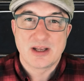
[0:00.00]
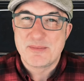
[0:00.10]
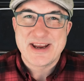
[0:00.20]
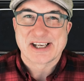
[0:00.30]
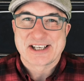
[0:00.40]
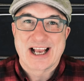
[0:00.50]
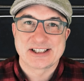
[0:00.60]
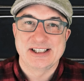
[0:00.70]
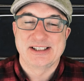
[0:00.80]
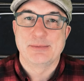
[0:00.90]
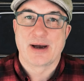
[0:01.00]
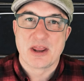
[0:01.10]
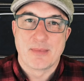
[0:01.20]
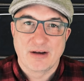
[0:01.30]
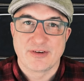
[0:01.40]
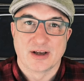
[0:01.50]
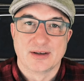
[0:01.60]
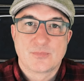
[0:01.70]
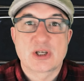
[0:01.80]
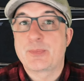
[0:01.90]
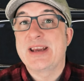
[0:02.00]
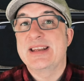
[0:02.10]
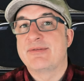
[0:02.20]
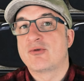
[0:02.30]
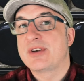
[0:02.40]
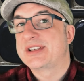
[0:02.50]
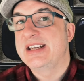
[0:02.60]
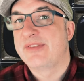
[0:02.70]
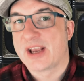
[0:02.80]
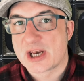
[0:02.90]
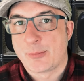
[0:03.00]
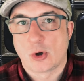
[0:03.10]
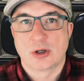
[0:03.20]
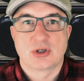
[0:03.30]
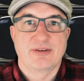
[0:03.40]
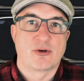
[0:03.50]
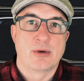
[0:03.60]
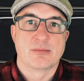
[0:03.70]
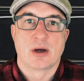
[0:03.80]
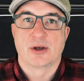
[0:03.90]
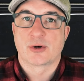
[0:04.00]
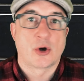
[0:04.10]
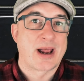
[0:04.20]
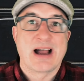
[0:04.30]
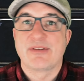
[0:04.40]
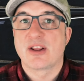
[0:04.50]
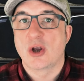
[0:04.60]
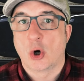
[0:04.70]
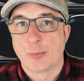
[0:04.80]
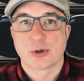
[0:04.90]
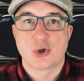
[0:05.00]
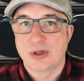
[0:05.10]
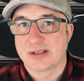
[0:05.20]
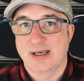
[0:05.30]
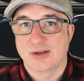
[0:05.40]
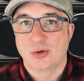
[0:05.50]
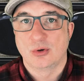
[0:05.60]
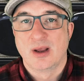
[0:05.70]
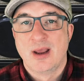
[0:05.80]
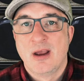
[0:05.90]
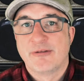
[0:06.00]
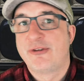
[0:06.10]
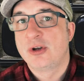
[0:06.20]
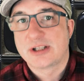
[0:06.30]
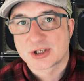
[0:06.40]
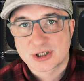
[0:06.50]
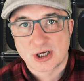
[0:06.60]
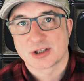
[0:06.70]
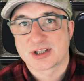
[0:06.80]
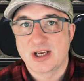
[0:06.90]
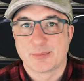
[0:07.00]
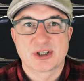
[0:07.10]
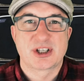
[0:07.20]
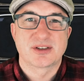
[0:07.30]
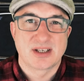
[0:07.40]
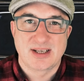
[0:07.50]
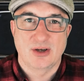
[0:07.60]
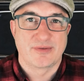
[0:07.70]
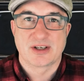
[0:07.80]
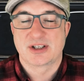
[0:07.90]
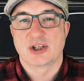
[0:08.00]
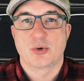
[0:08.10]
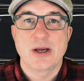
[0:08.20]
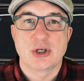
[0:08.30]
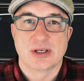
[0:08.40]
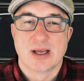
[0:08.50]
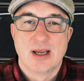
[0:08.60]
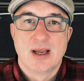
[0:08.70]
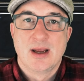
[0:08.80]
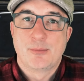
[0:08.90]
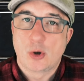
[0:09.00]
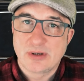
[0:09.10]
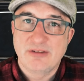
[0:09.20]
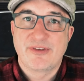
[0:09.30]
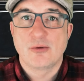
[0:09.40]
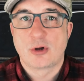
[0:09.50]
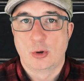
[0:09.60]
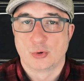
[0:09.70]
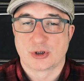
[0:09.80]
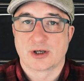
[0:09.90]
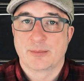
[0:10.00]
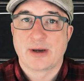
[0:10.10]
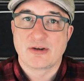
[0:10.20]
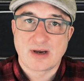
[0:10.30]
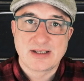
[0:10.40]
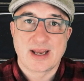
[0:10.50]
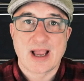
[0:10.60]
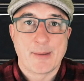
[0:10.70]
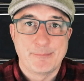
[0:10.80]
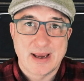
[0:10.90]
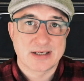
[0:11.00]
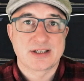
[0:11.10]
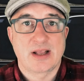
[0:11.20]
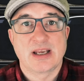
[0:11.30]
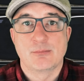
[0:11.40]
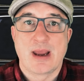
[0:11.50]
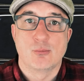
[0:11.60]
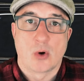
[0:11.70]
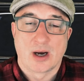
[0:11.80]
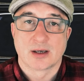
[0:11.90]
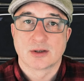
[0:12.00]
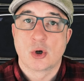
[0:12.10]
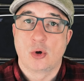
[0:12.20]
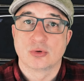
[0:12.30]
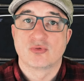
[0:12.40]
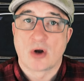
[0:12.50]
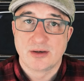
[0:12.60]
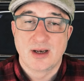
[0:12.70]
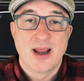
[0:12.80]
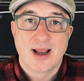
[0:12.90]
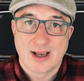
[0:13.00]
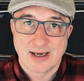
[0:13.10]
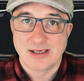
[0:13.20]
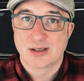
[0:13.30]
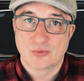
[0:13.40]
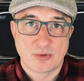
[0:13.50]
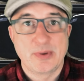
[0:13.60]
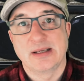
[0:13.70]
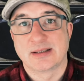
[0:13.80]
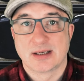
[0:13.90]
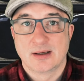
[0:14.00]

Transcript: be assassinated by the mafia. Despite never receiving an apology from her mother or having the opportunity to fully discuss the absurdity of this situation, Pauline found closure by writing a best-selling memoir called Run, Hide, Repeat.